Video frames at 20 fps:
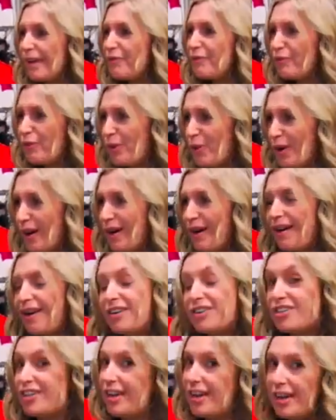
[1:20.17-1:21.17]
it for
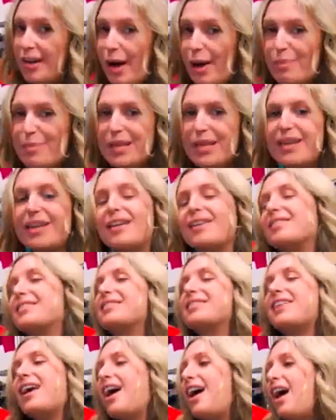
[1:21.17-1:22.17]
Shake It Up
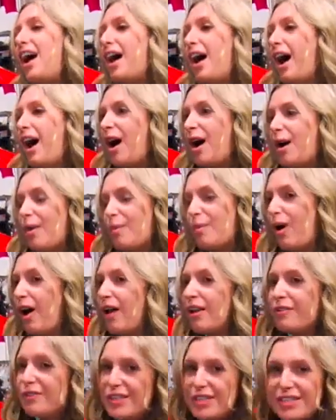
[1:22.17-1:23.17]
because um,
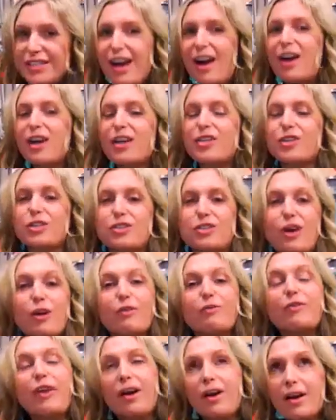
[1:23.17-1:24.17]
all of these characters
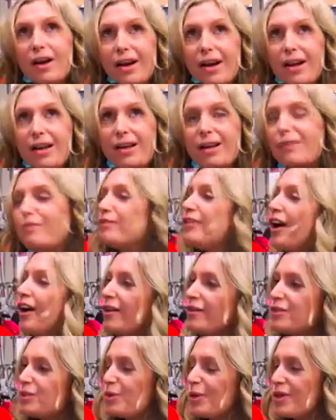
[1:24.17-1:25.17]
are very
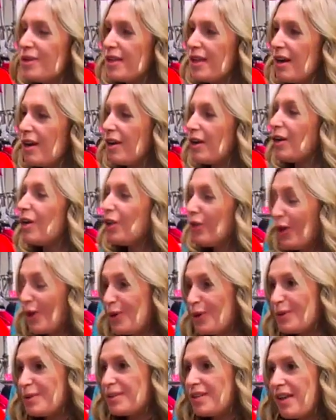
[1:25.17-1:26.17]
involved with their
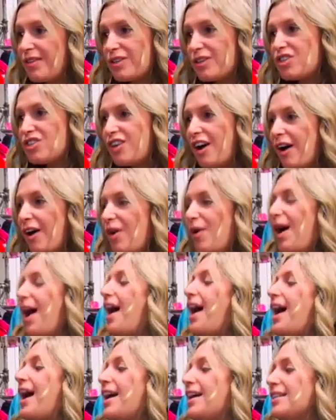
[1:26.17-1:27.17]
clothes on the show,
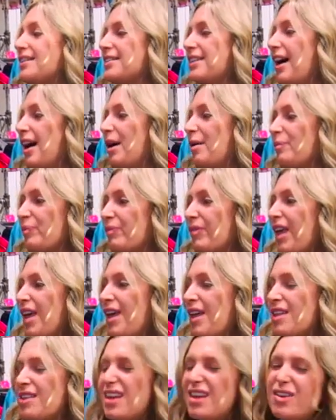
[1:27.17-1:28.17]
and um,
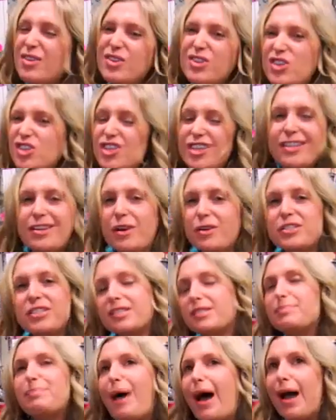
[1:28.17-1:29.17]
they do, usually don't
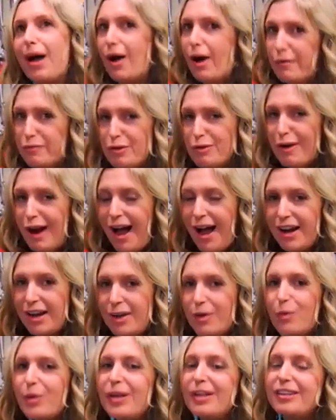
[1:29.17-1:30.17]
just buy off the rack.
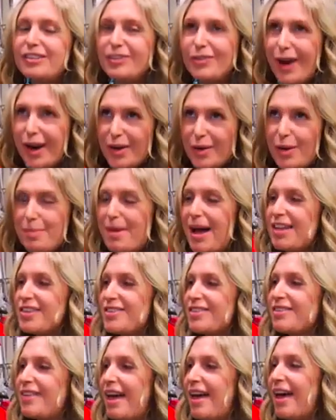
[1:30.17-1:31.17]
We try to
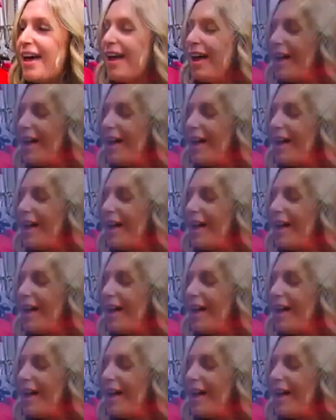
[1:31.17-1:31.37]
imagine that